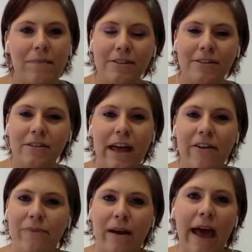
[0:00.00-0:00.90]
personal life,
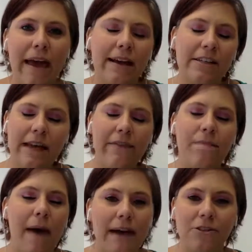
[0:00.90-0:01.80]
but I just have a
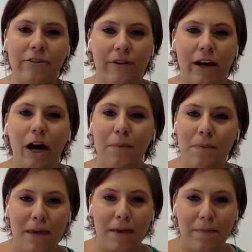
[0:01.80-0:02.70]
passion for helping
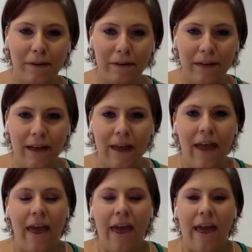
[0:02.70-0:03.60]
people. Yeah.